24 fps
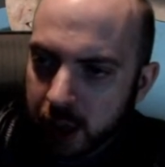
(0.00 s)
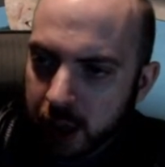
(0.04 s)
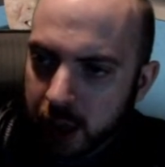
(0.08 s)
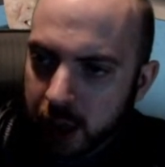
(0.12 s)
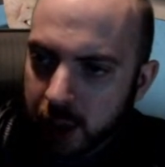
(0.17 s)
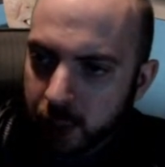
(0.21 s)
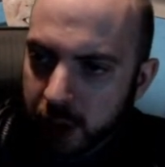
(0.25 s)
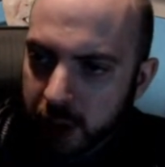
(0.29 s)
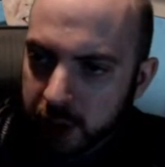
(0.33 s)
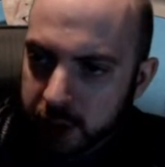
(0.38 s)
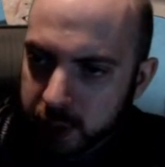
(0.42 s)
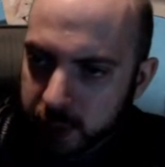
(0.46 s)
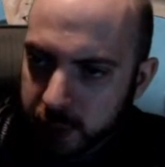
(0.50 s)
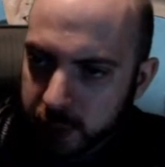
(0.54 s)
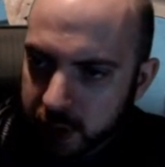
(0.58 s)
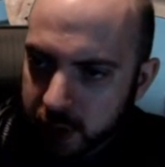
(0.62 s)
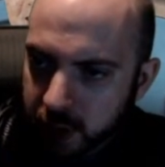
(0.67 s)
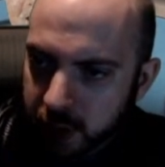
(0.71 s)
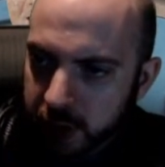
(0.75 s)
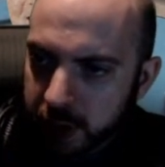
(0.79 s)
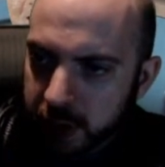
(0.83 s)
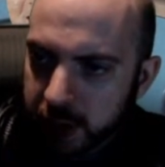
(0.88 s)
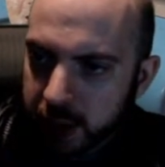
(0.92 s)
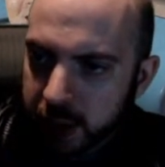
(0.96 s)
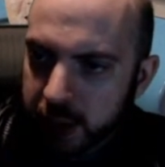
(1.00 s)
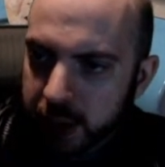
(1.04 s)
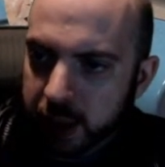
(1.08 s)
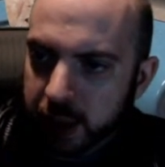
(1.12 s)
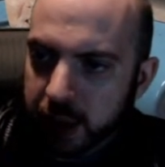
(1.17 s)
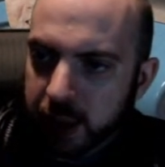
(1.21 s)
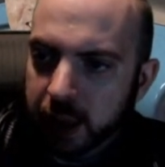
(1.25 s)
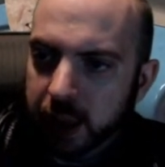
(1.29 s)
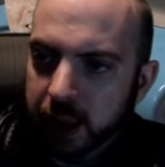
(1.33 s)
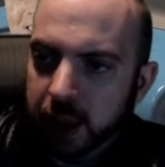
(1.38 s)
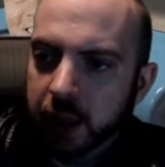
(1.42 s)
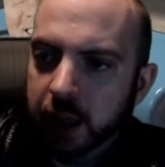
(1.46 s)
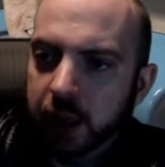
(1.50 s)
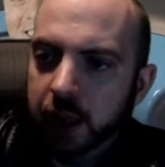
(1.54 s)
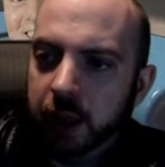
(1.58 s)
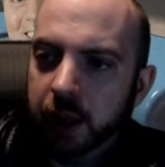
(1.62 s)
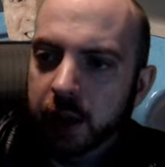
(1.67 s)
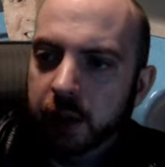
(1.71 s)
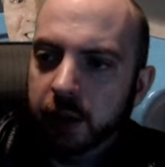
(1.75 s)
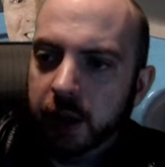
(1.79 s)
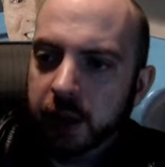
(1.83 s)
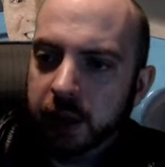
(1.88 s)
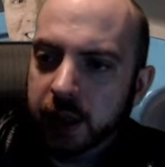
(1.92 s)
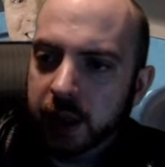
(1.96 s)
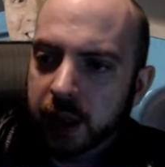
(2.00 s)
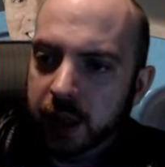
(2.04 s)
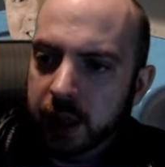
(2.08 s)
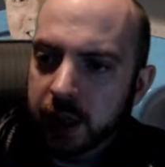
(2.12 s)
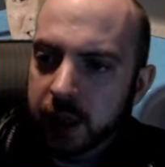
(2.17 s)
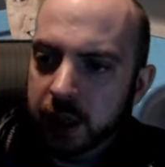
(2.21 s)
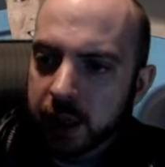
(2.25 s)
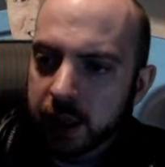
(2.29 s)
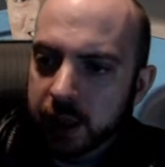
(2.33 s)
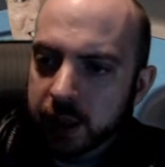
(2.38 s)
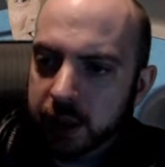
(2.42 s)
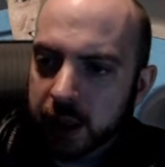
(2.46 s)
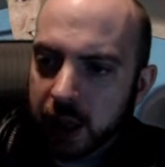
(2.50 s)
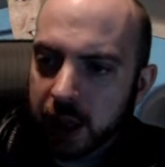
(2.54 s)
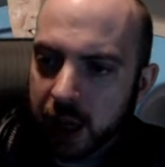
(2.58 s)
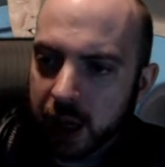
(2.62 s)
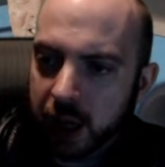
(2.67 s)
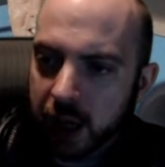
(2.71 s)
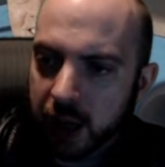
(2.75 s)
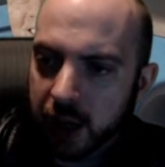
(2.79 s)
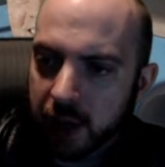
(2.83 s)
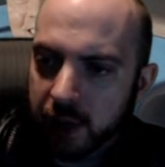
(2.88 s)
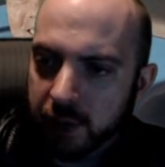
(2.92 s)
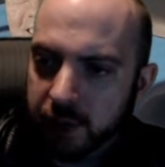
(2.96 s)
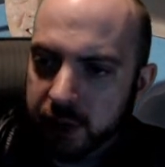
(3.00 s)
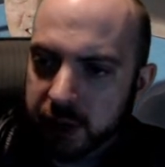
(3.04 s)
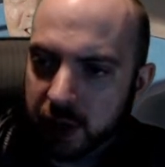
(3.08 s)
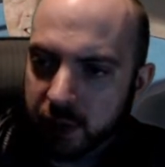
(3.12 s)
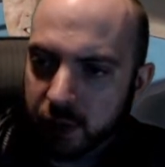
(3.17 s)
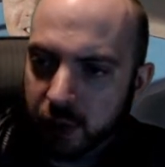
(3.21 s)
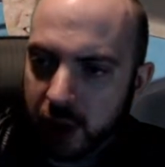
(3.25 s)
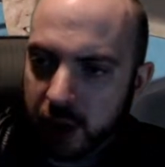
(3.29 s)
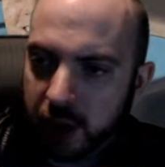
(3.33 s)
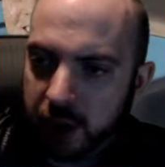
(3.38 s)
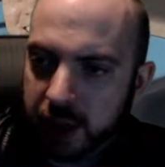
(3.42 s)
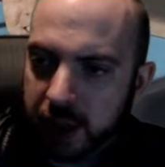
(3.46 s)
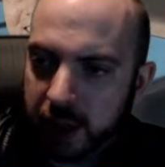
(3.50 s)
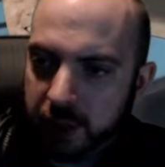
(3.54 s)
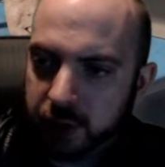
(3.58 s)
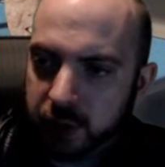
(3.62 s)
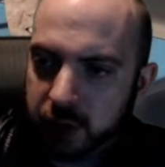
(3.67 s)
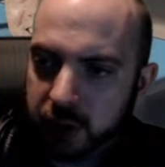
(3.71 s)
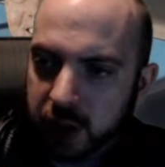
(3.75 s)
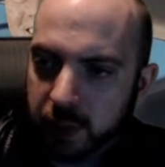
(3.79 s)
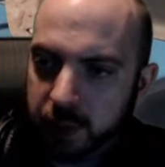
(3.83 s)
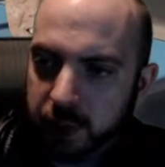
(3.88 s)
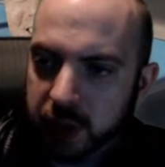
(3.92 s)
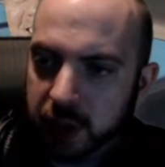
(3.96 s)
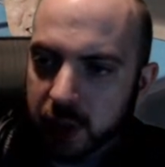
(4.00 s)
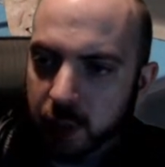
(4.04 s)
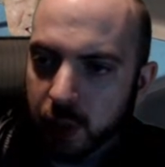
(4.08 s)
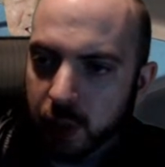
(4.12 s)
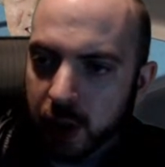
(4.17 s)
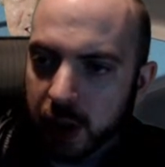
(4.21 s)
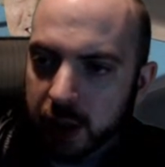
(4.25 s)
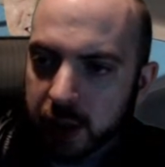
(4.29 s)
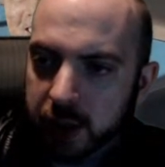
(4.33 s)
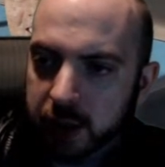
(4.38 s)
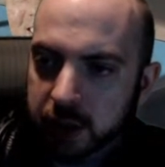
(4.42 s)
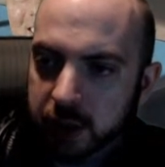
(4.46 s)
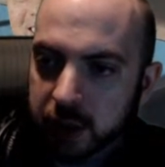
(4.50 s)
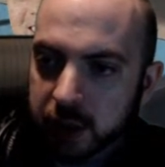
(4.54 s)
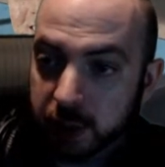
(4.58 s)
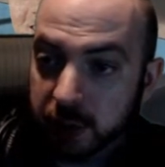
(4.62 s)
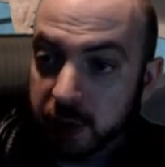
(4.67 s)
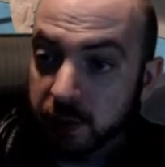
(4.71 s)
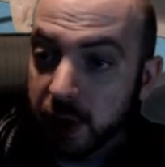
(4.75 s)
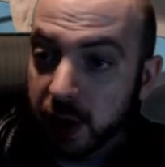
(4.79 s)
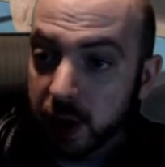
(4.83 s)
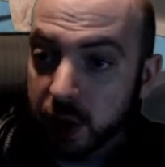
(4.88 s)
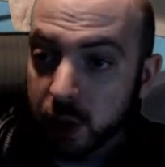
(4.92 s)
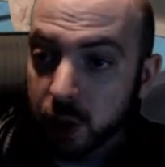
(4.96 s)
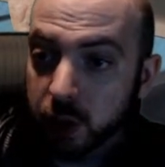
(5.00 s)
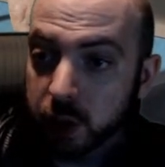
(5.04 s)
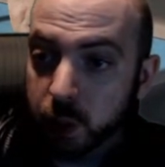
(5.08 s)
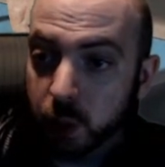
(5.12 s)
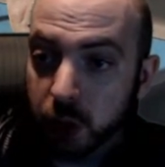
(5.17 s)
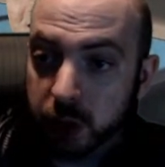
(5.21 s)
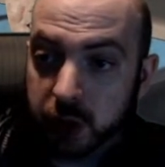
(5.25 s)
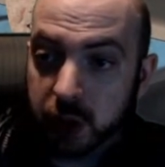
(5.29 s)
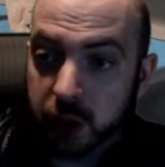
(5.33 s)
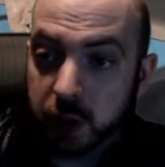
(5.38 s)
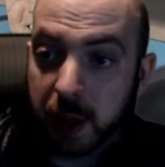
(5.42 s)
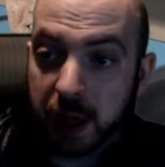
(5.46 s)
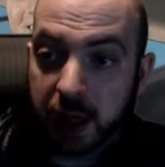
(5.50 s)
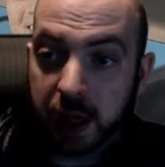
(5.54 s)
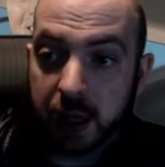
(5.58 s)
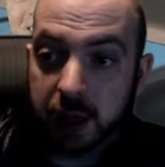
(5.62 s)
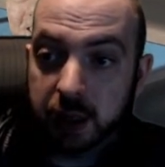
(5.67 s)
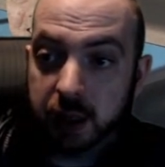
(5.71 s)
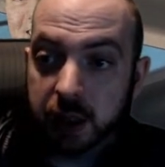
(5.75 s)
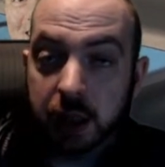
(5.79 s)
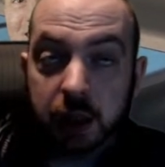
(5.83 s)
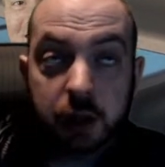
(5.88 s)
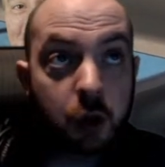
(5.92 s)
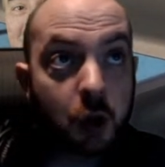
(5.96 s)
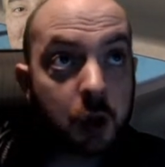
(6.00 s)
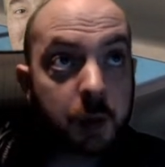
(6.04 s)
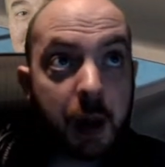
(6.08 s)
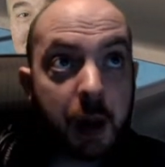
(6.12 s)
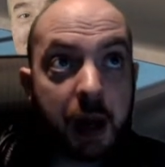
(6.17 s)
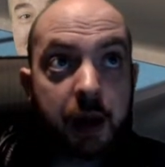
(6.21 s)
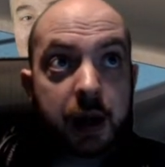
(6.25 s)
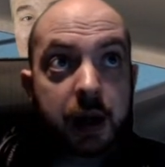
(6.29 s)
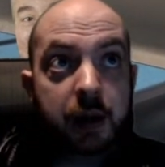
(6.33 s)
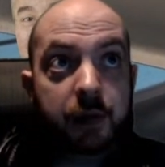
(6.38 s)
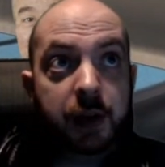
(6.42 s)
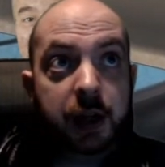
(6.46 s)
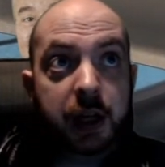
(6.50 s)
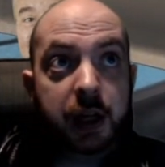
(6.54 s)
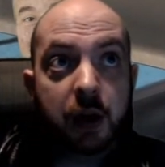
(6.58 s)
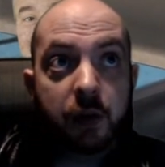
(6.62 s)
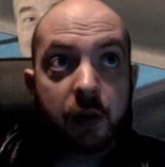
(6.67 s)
what else have we got here? They teased to have several unannounced ships in the works. Ships and vehicles. What's your speculation? Talked about it in a video